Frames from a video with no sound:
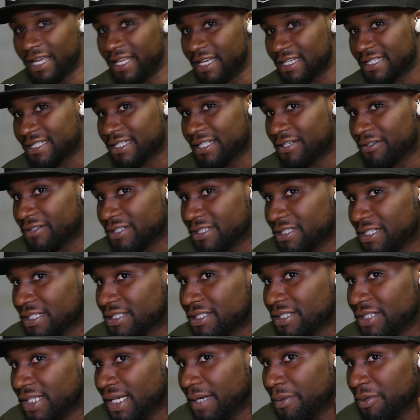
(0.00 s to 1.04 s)
And it's literally
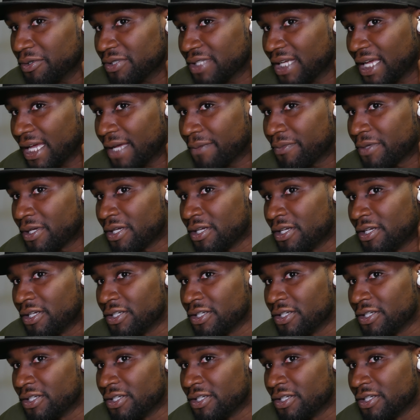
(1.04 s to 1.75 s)
just a double tap.